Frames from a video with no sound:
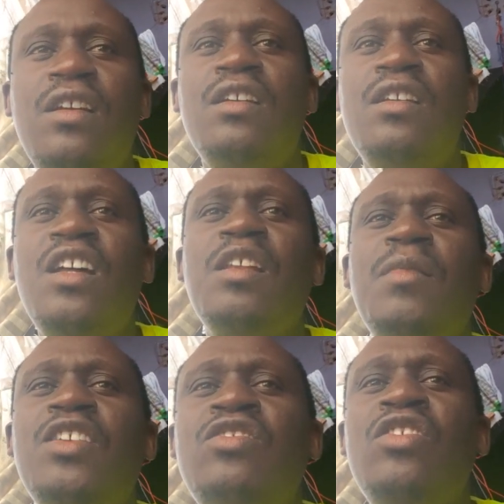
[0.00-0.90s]
another
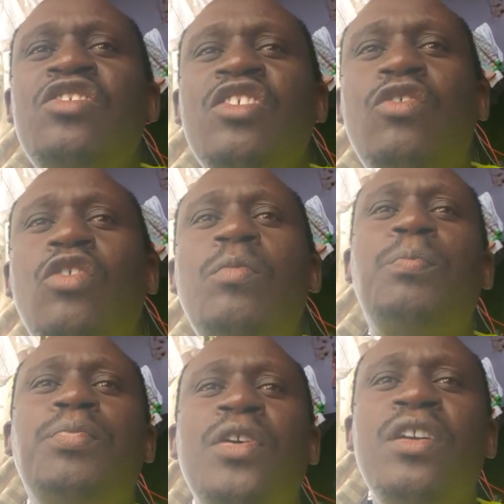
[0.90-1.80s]
minority group,
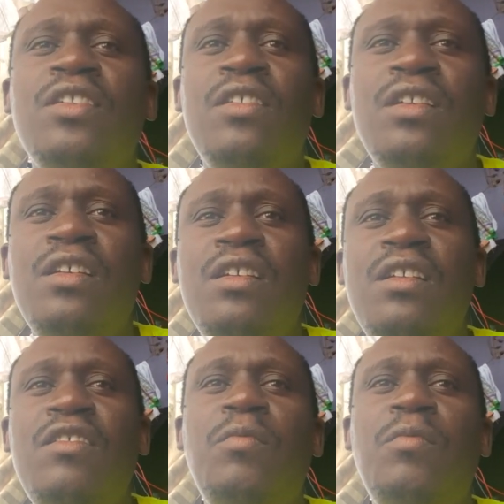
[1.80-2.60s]
is